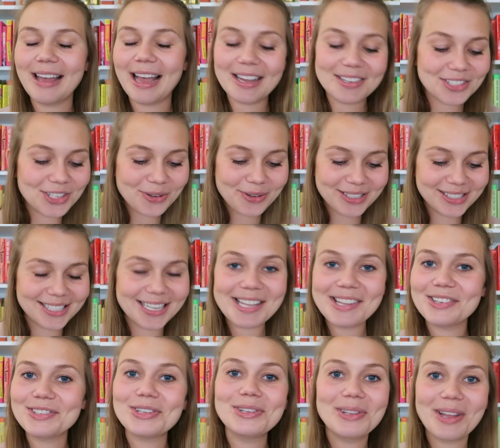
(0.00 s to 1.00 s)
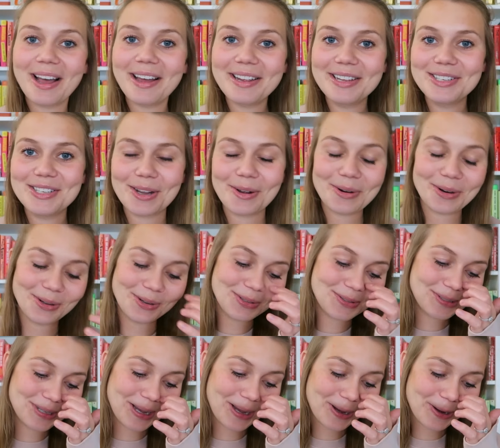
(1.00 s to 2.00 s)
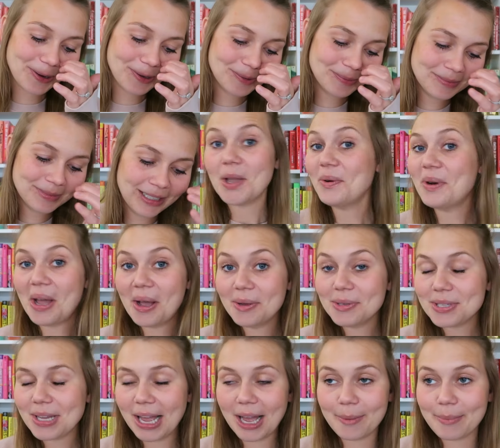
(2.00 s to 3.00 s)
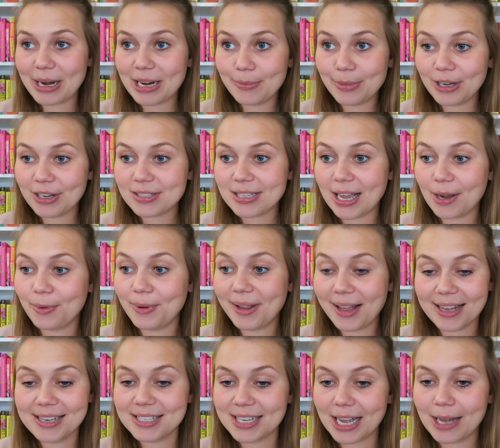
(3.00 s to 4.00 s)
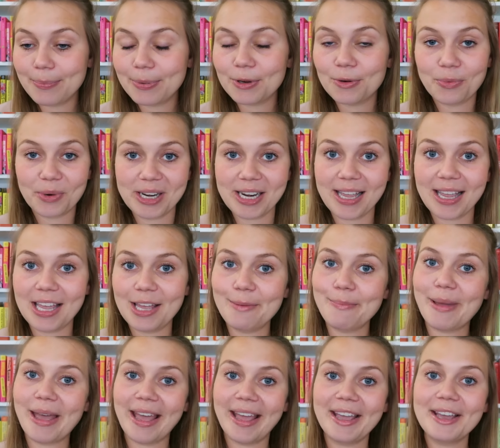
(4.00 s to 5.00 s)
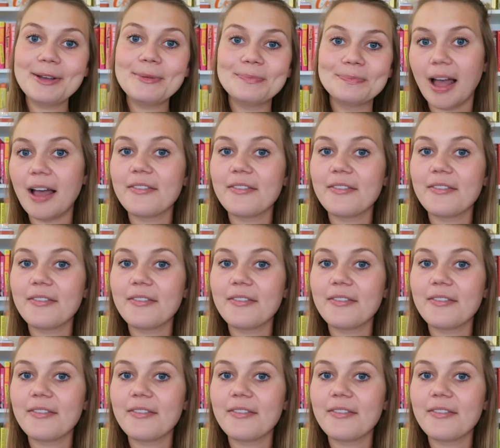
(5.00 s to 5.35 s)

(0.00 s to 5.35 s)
As you can see, there there's a lot in total. So who knows how many books I will end up reading in May.